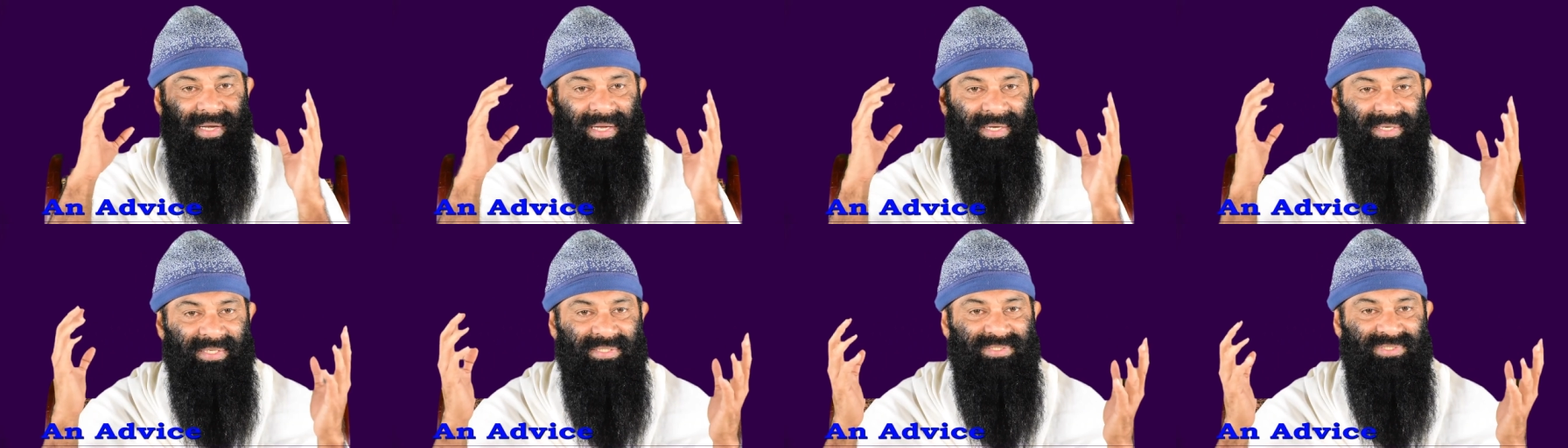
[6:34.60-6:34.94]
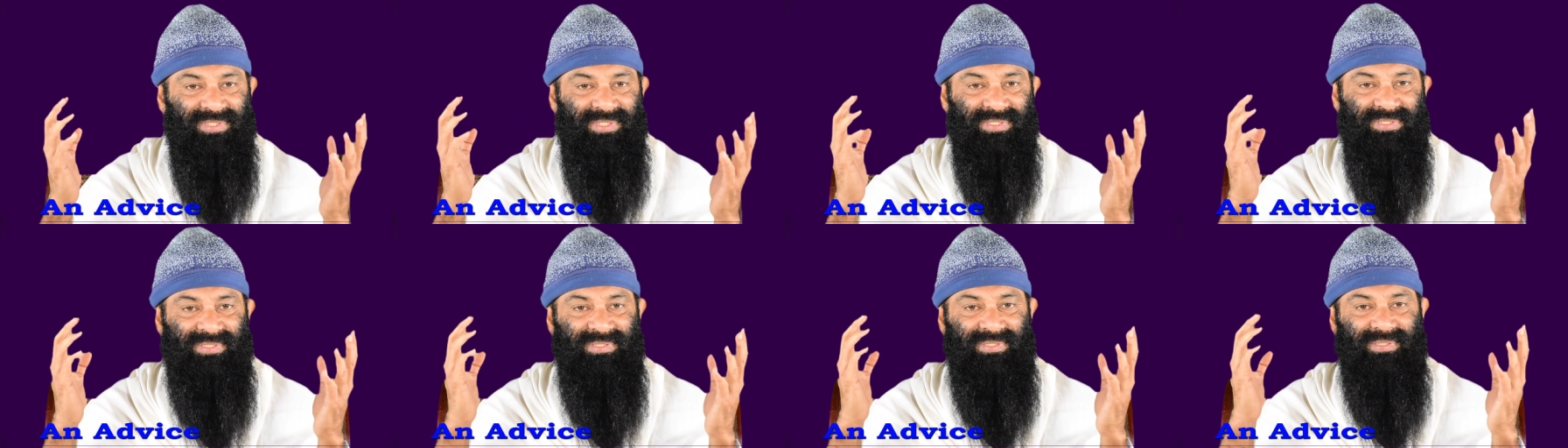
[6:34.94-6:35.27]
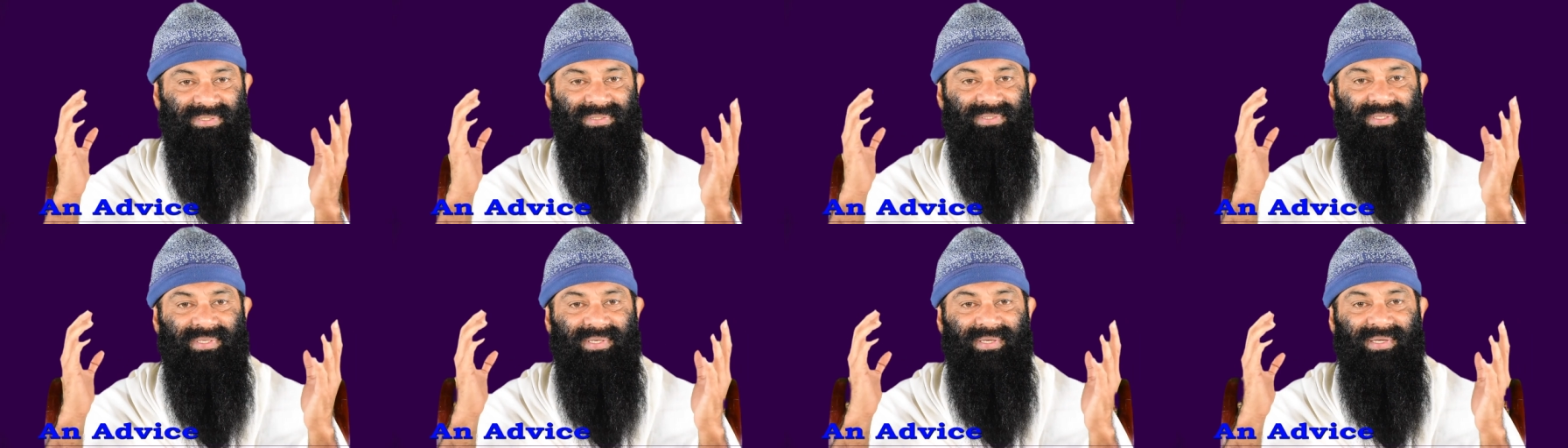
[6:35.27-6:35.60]
Rainy
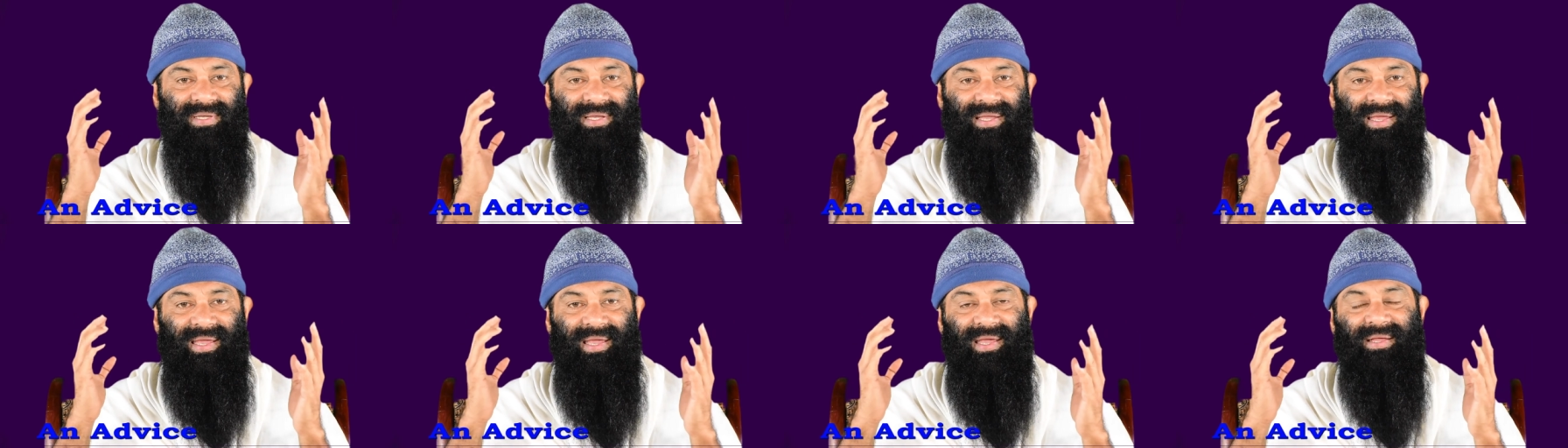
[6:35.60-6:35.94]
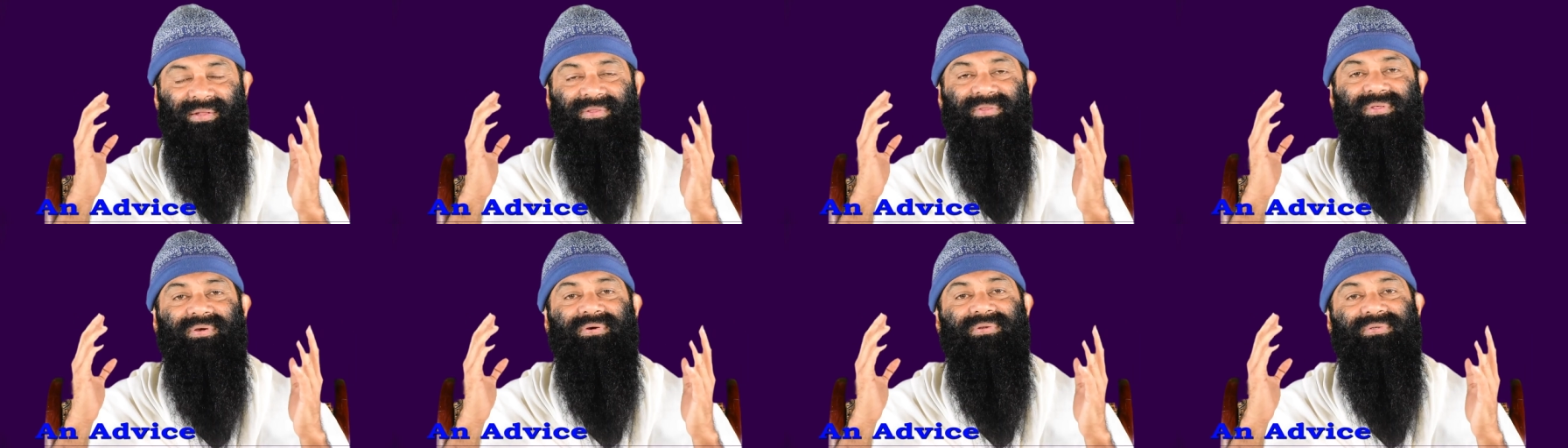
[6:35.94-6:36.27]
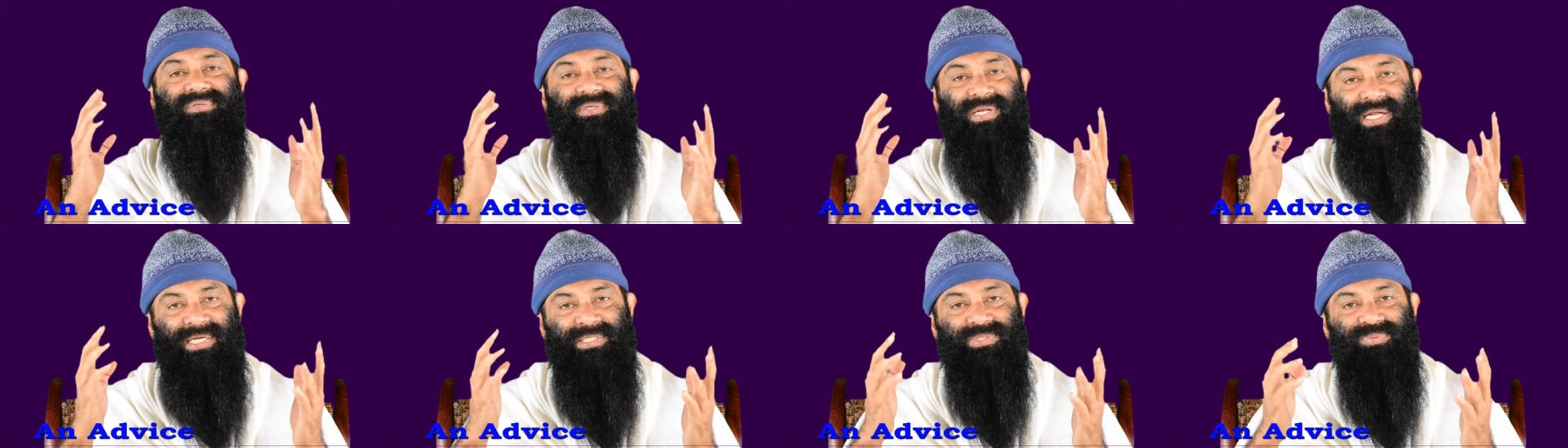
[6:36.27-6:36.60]
season and the
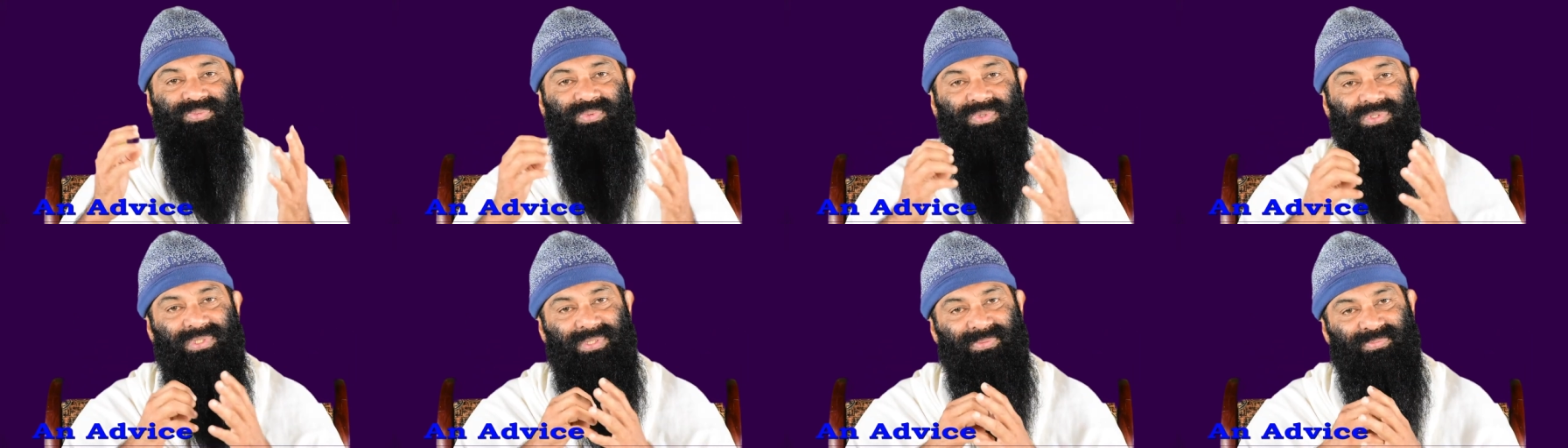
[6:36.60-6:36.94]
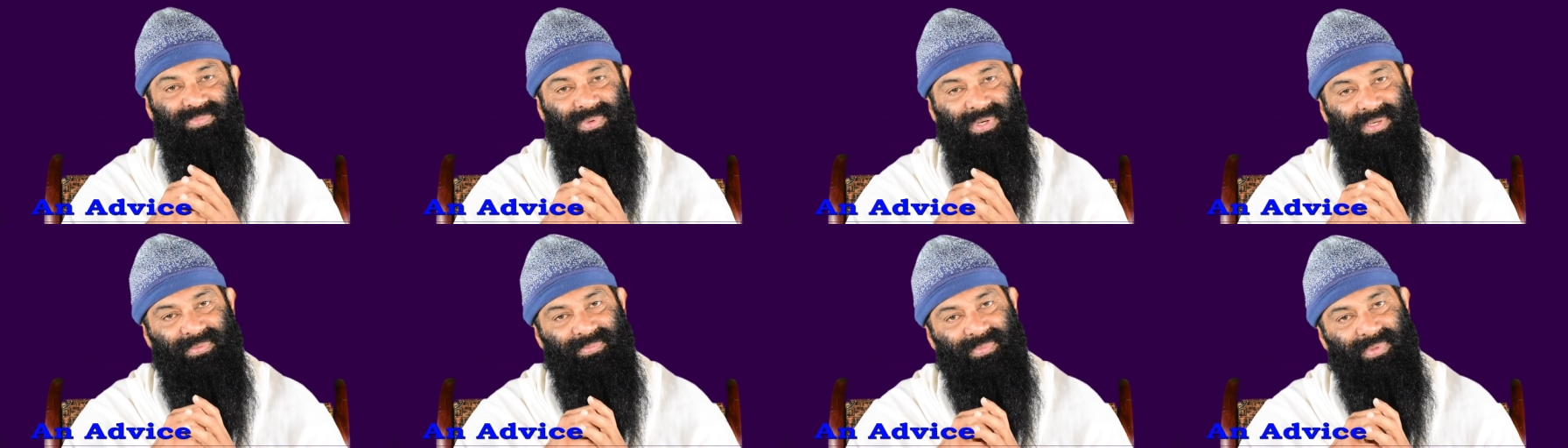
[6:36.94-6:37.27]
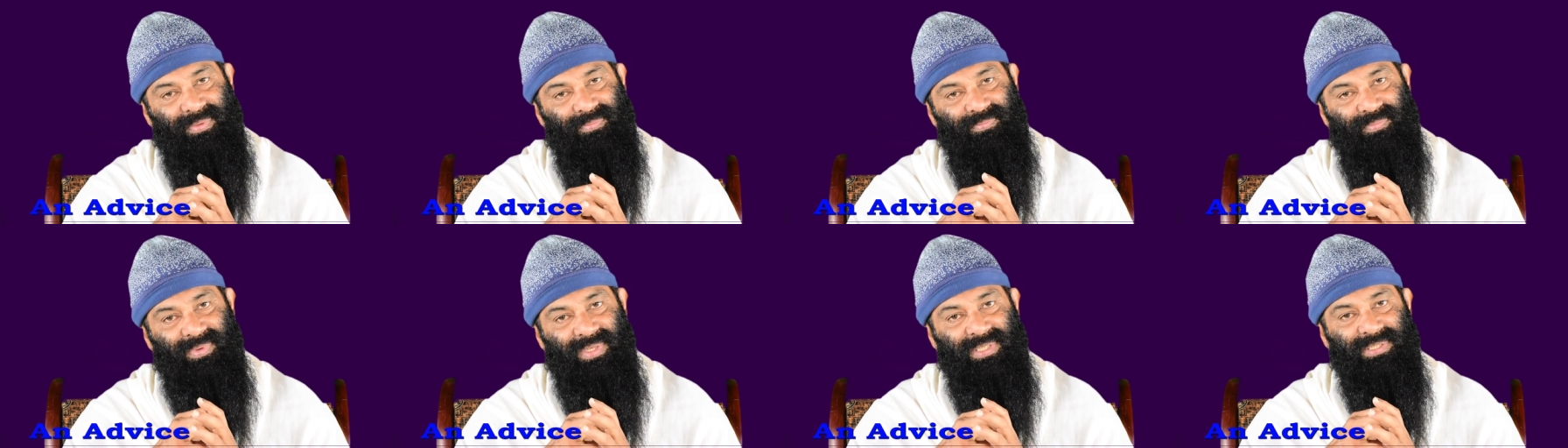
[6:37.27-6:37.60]
transport
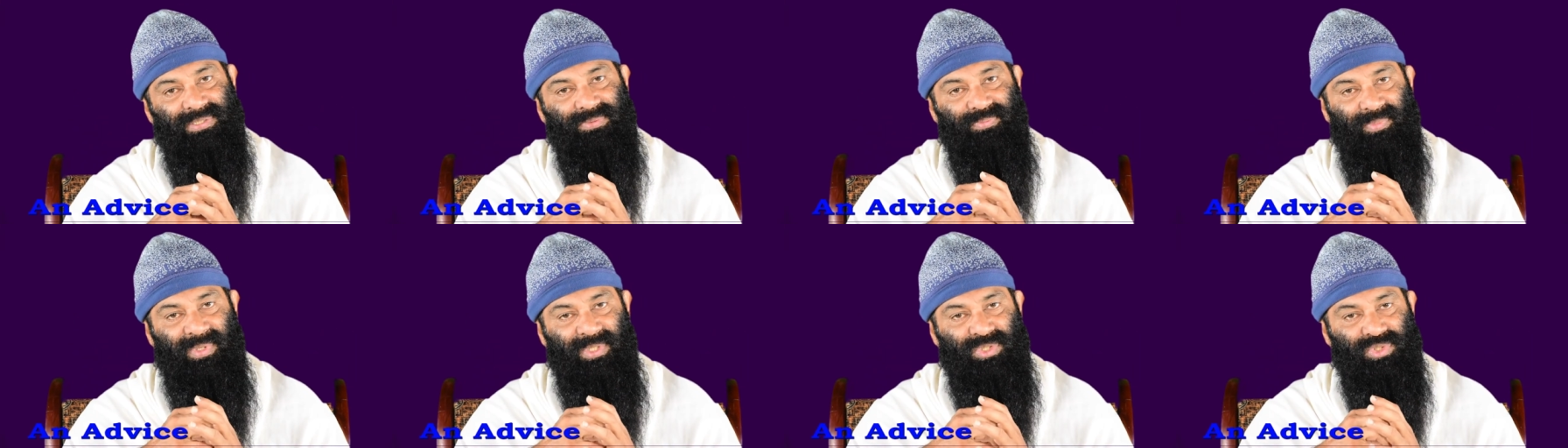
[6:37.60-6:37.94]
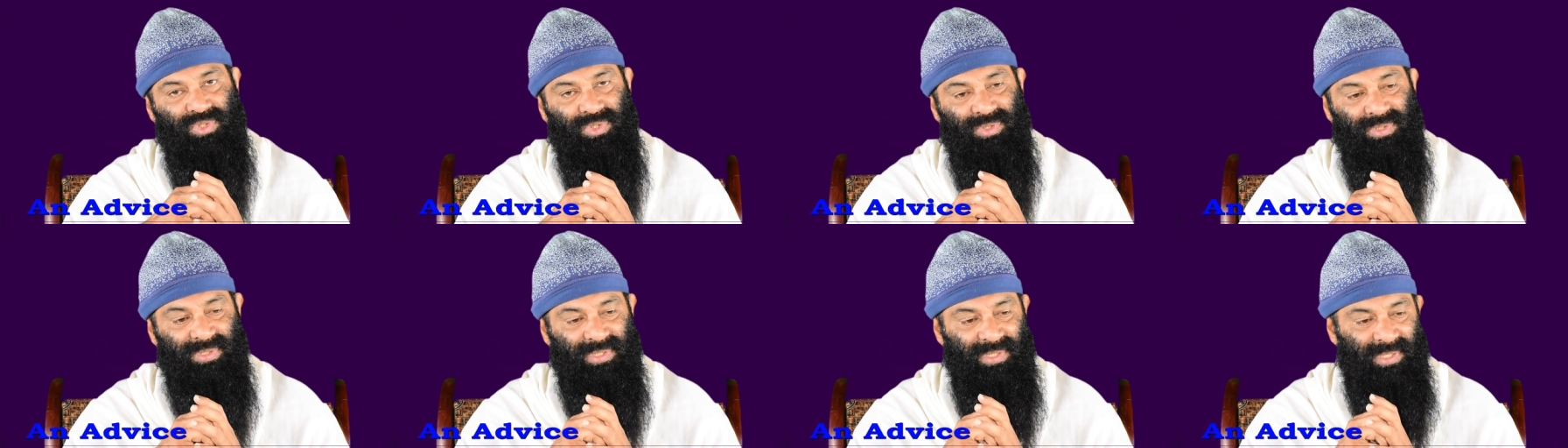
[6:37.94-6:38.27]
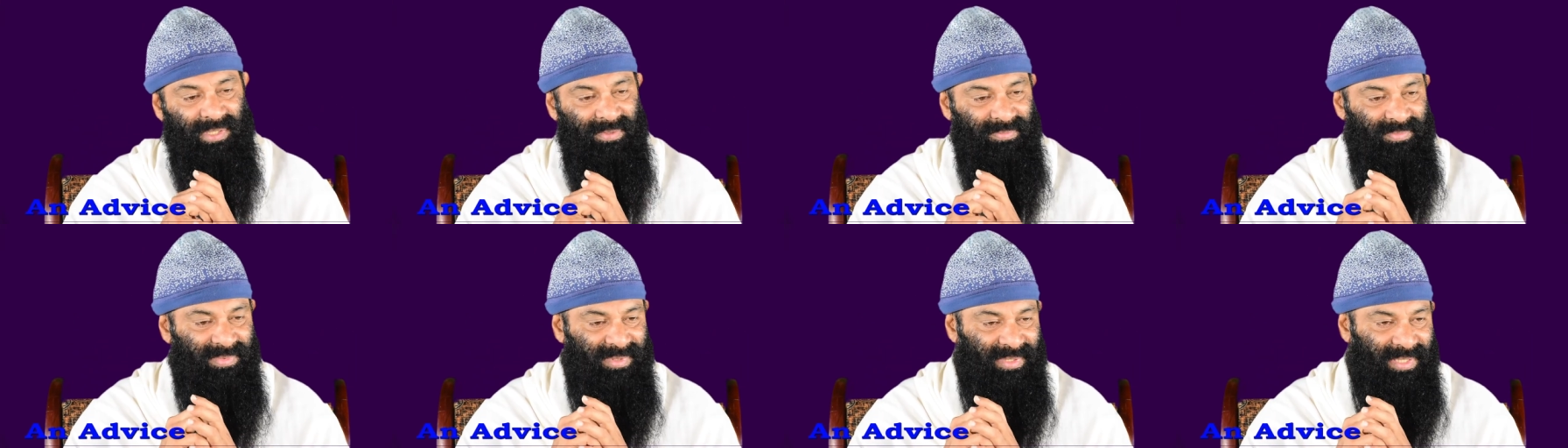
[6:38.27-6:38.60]
department, please make sure the
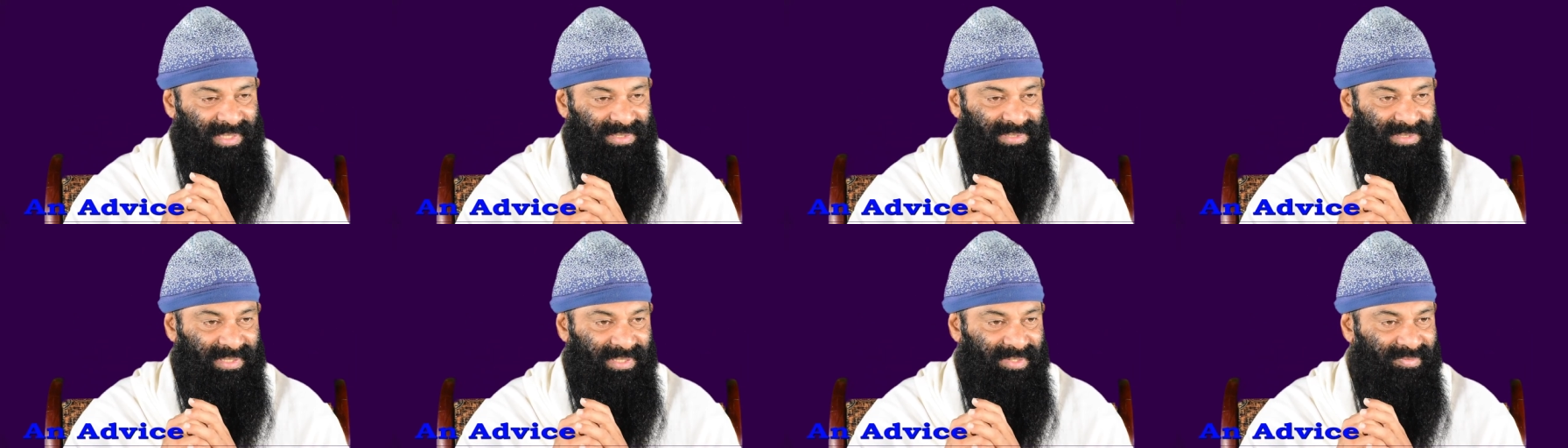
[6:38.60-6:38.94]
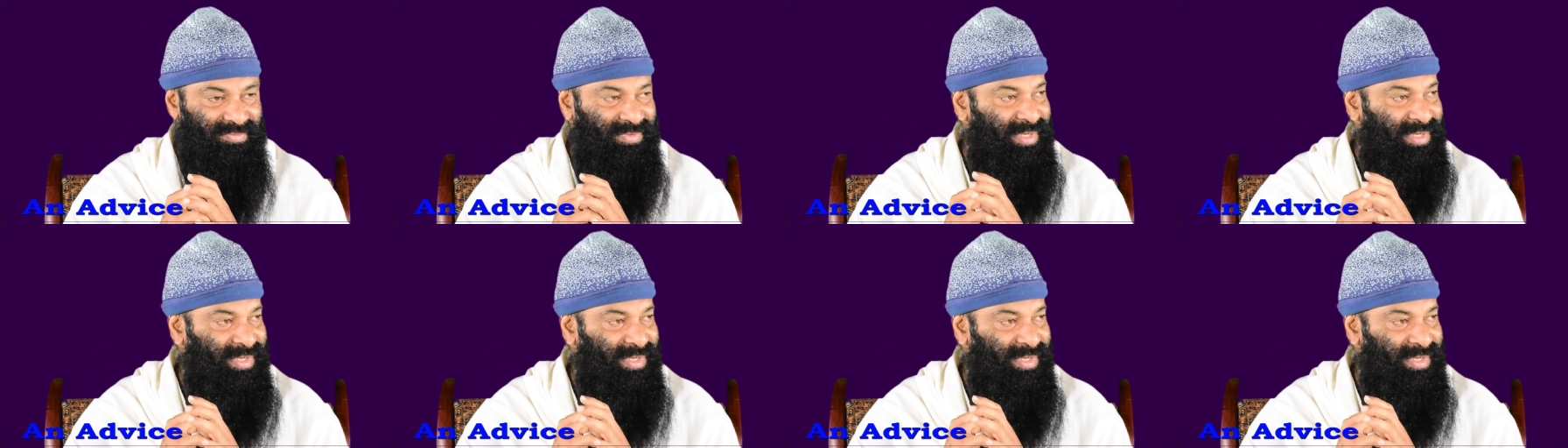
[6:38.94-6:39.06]
government does it.